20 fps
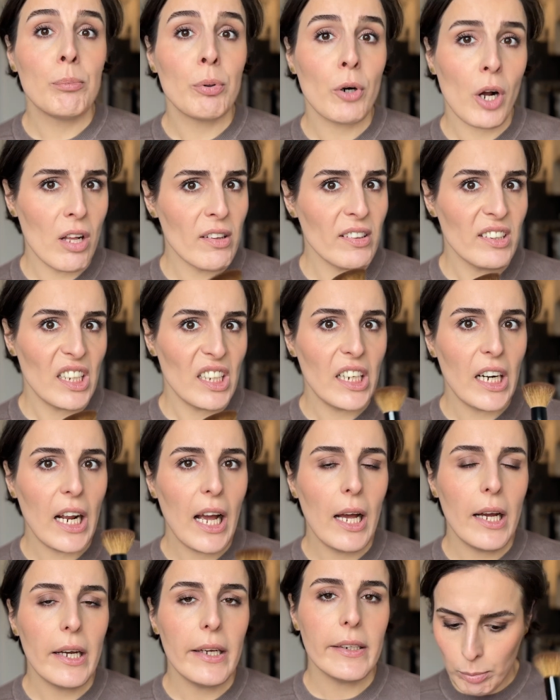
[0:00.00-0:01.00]
bronzer
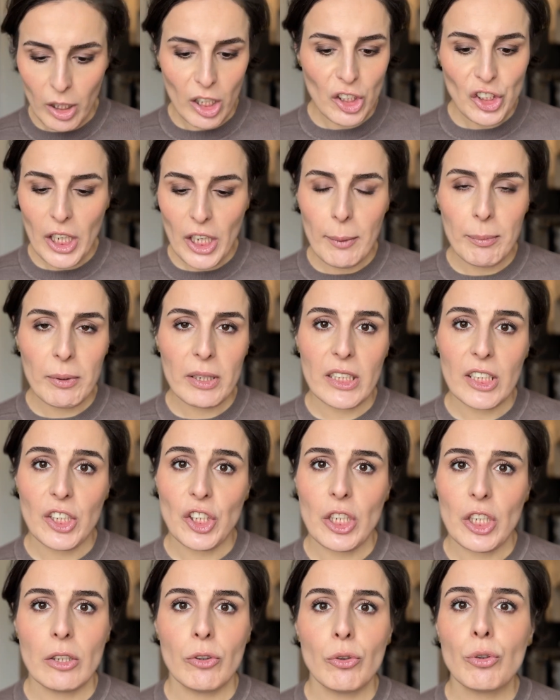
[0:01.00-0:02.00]
and blush
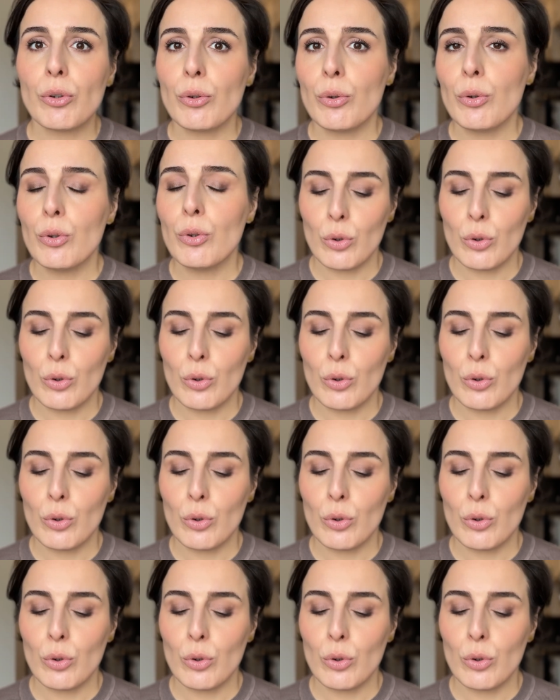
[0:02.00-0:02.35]
application too.